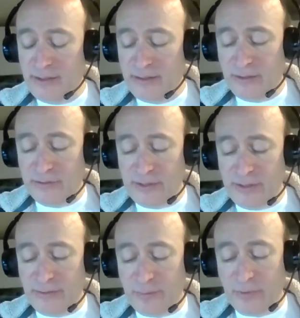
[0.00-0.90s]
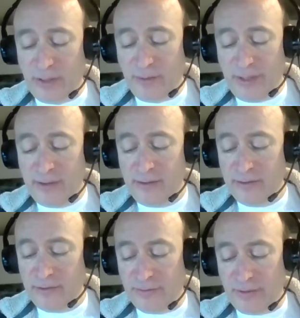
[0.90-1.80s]
There is neither Brahma,
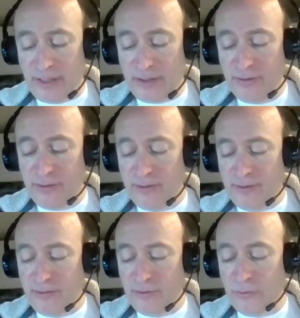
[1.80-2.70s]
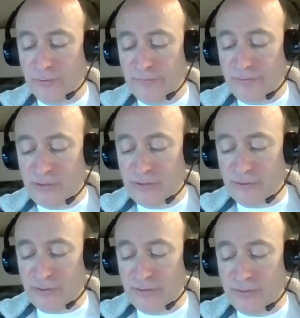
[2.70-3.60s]
creator, nor
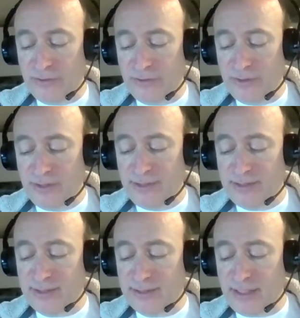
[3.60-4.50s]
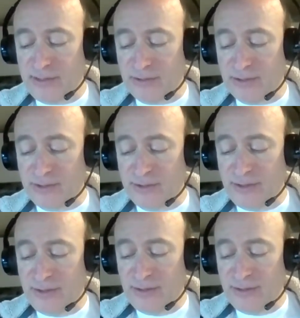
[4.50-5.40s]
Vishnu, sustainer,
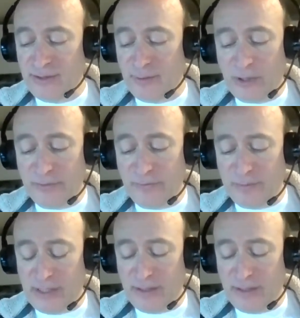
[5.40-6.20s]
apart from me.